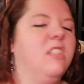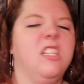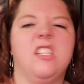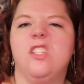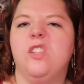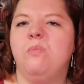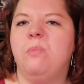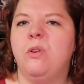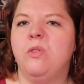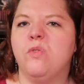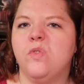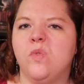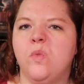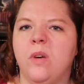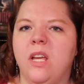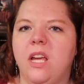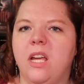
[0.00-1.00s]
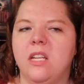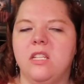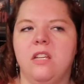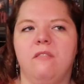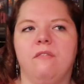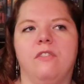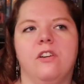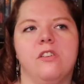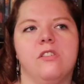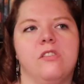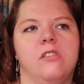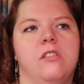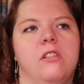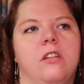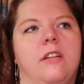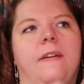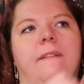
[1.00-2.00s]
Let's do post 2018
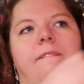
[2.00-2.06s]
first.